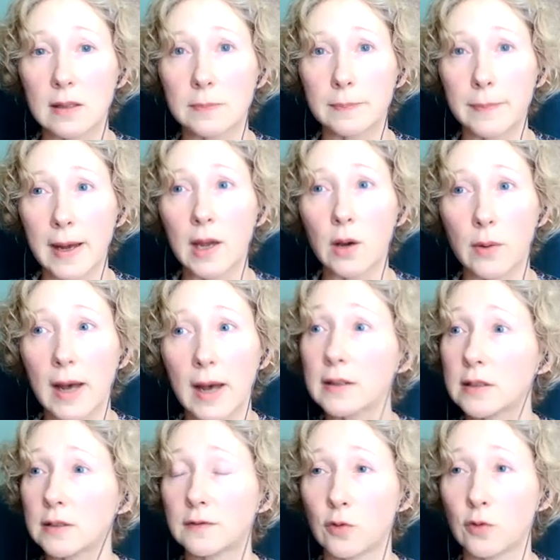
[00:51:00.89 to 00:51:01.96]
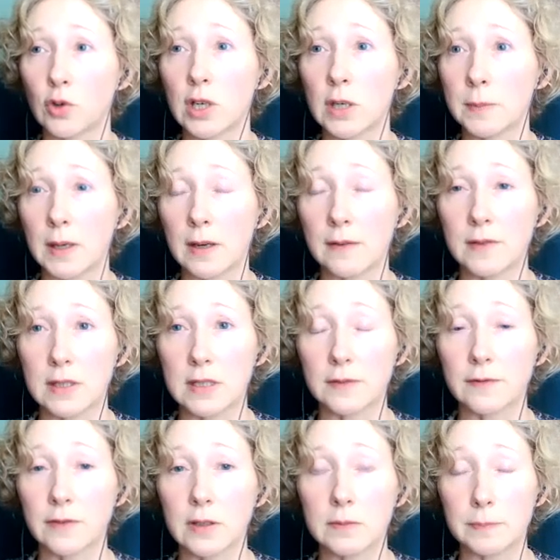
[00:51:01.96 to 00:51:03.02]
the bioactive form of the
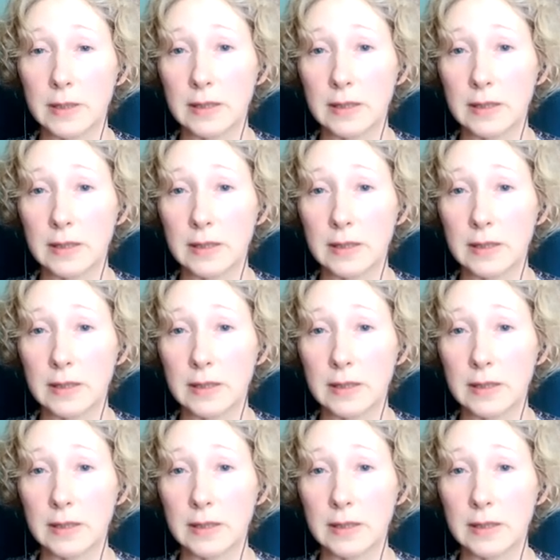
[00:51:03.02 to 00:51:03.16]
different